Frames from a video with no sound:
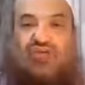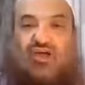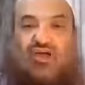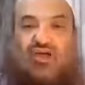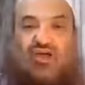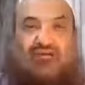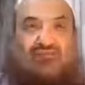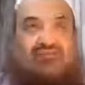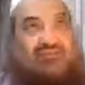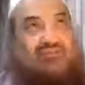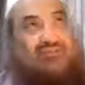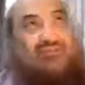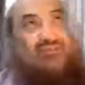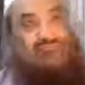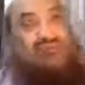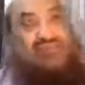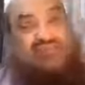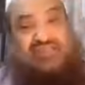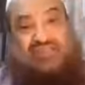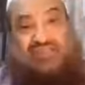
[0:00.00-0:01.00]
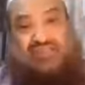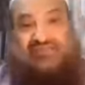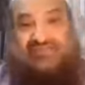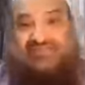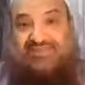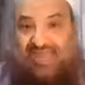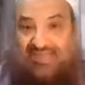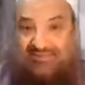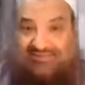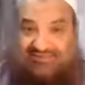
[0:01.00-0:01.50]
of the preserved
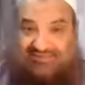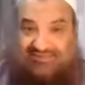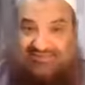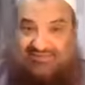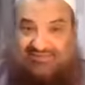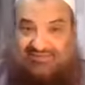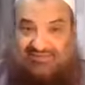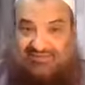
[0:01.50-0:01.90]
tablet.